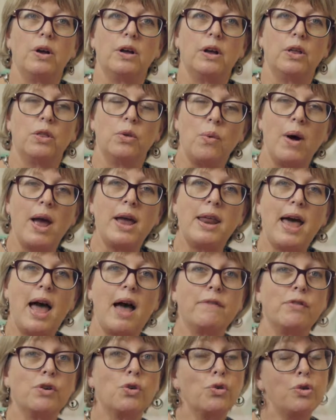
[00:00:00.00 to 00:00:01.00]
The way to
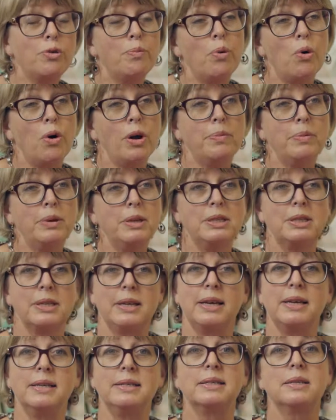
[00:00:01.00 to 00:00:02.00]
have a good appointment
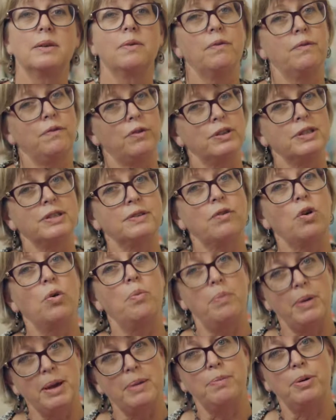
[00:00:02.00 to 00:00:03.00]
is, first of all,
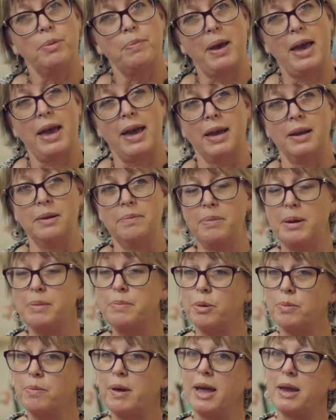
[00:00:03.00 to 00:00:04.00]
be prepared. Be
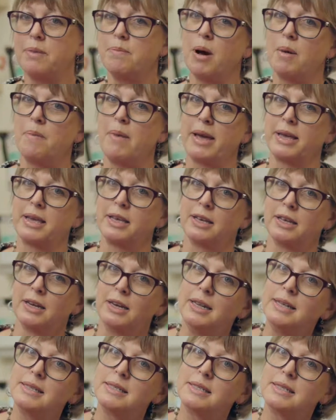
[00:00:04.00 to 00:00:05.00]
prepared by making a
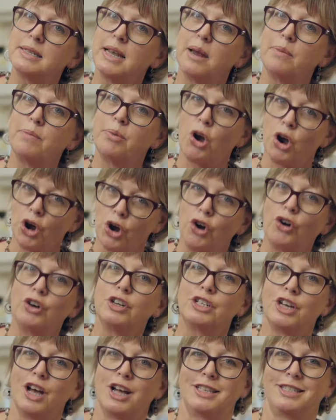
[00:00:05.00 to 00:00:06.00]
list and
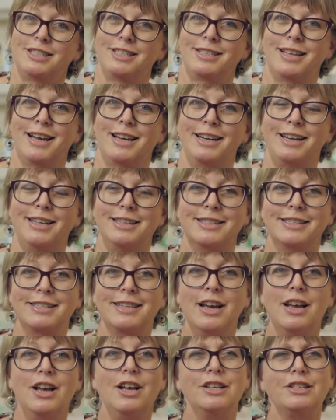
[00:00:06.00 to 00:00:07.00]
prioritising that list
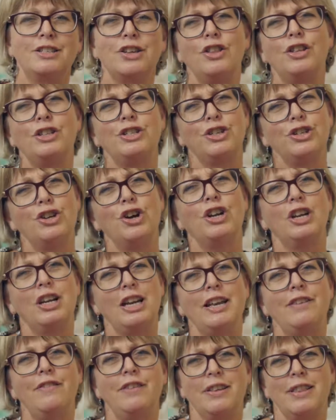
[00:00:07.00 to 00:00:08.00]
so that you're not
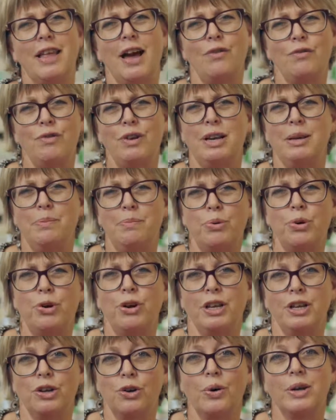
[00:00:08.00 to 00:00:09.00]
leaving that really
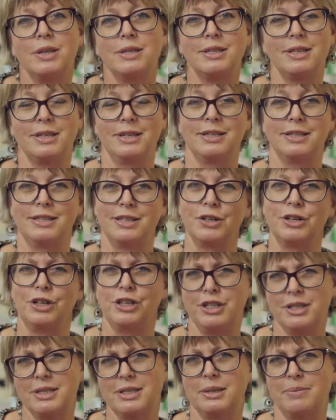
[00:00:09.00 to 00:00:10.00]
burning question until you're
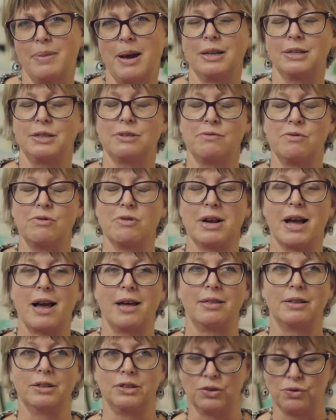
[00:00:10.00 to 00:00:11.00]
just about to walk
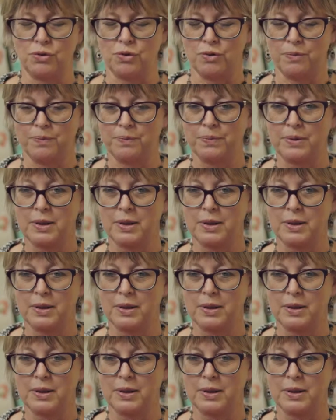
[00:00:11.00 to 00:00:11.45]
out the door.